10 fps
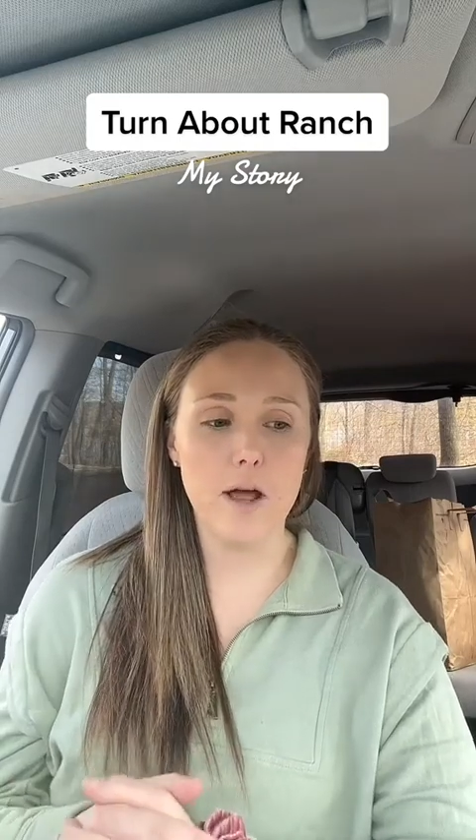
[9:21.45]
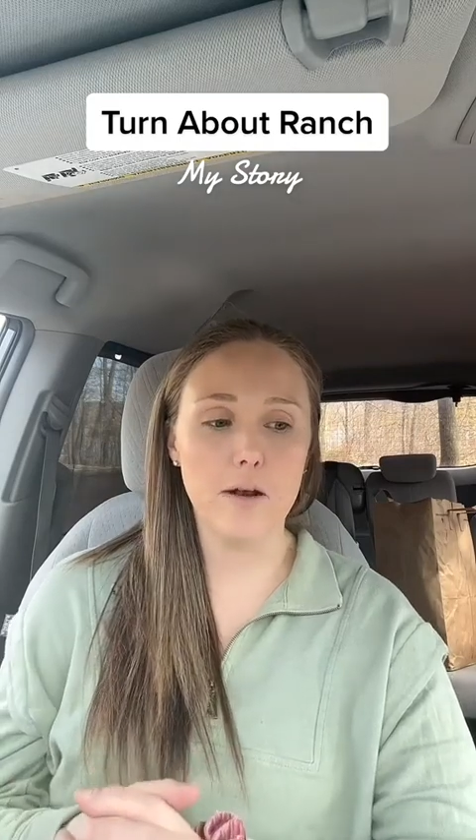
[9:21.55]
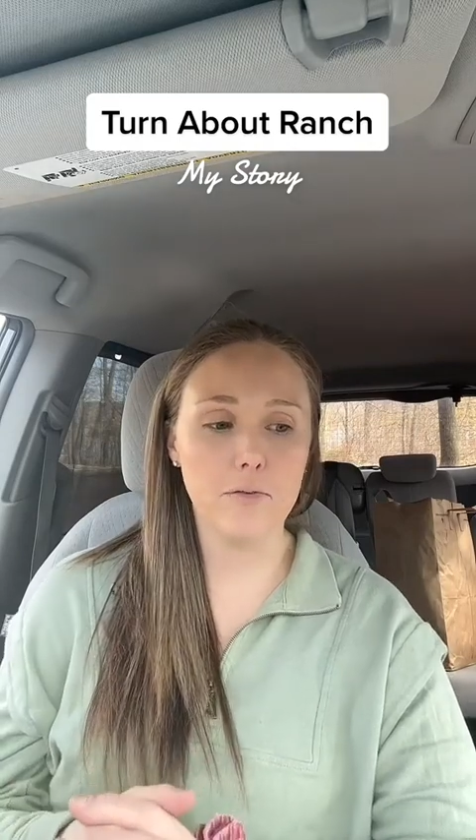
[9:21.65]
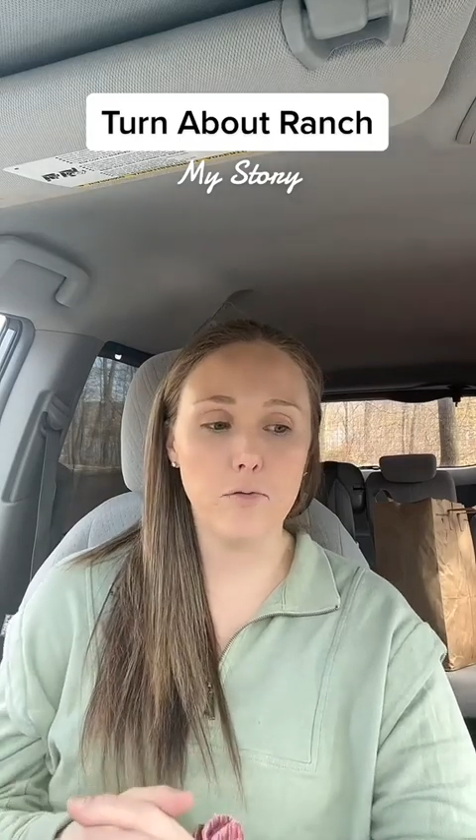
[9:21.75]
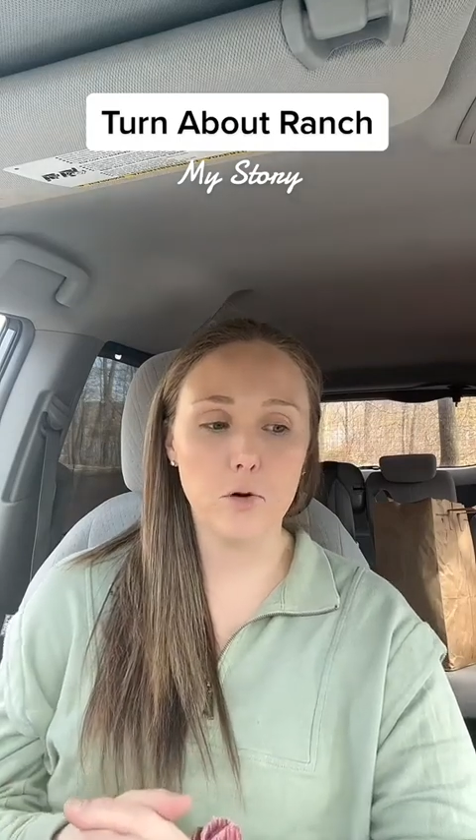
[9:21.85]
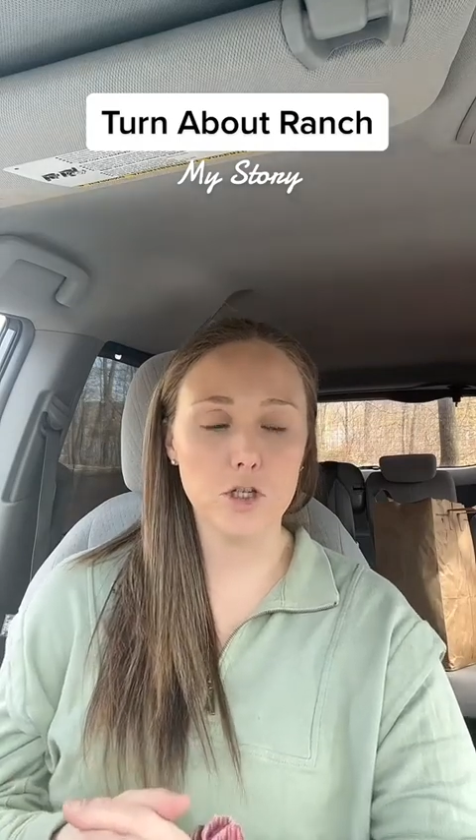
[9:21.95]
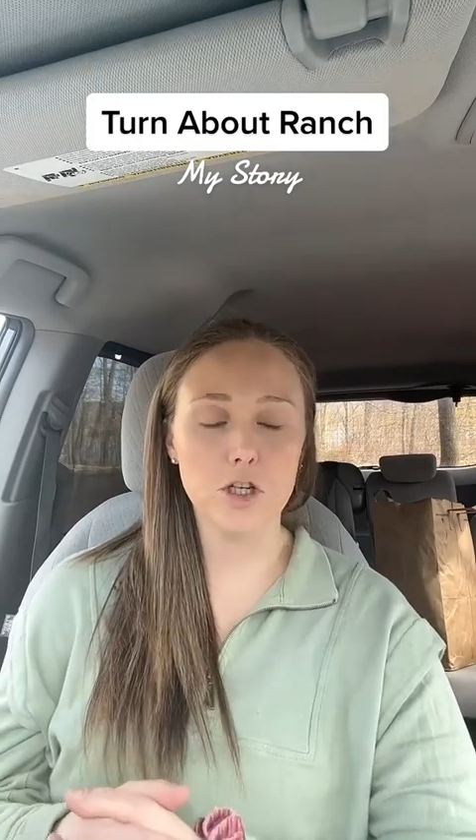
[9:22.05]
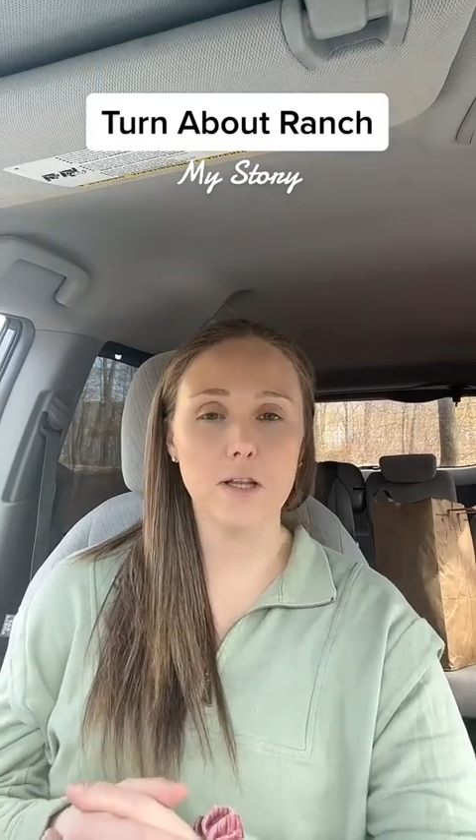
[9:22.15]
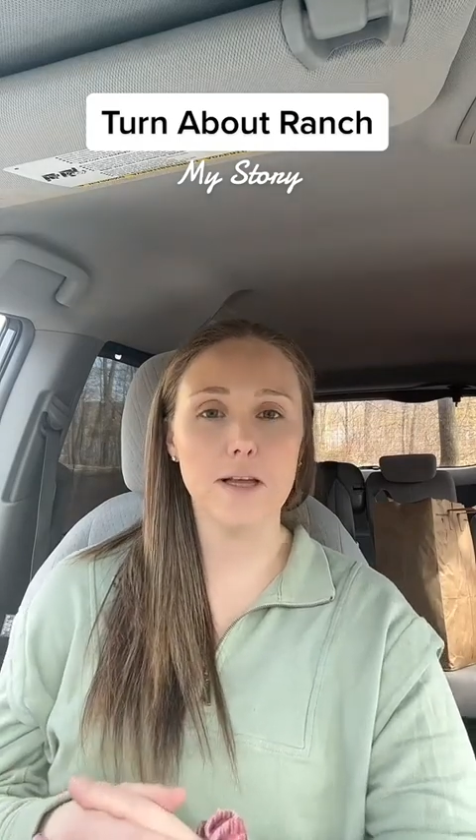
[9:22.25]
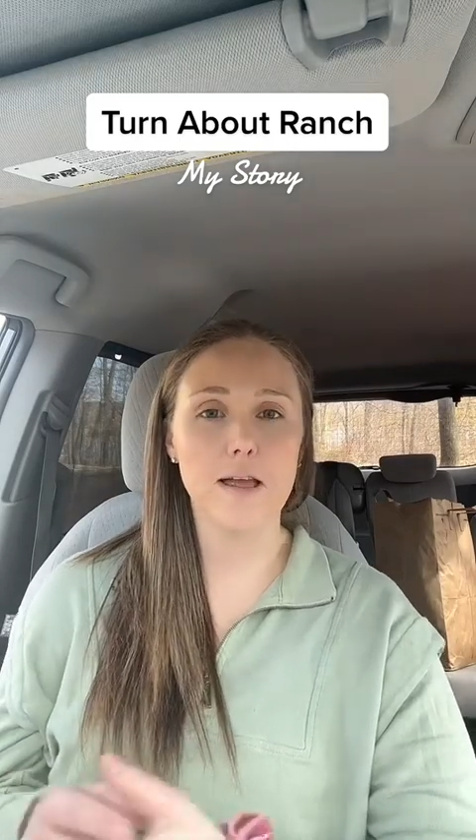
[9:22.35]
And
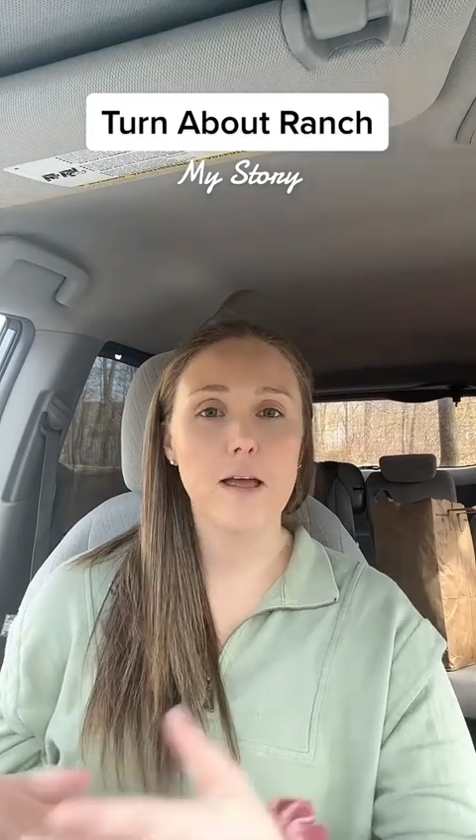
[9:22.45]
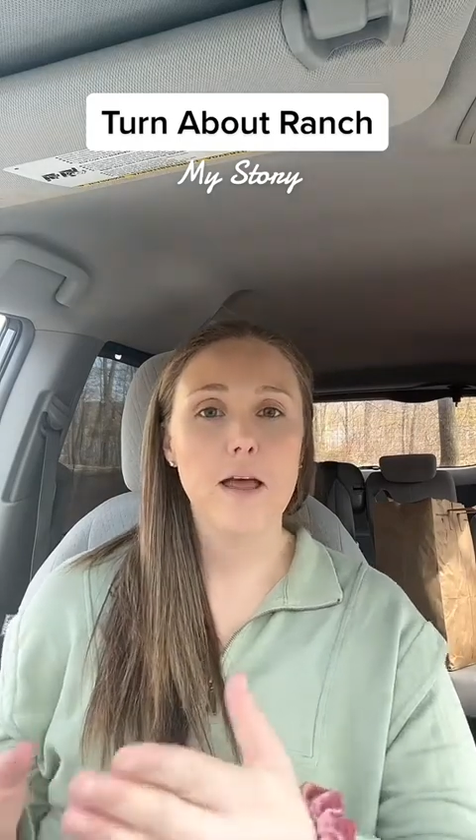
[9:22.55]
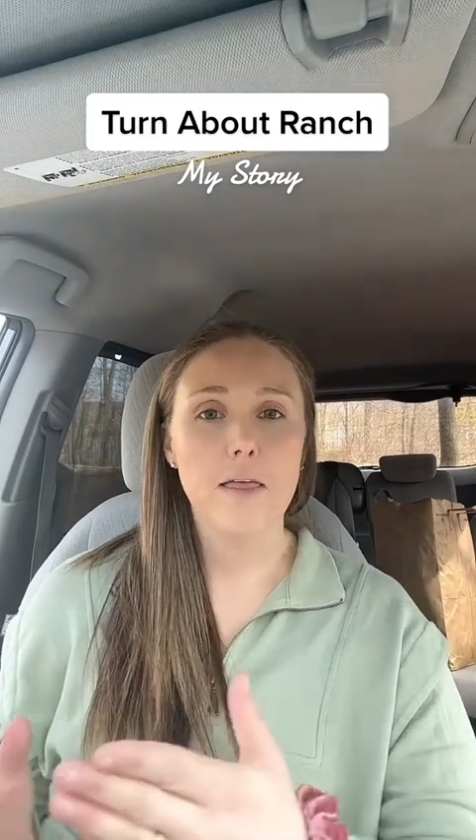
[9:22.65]
unfortunately,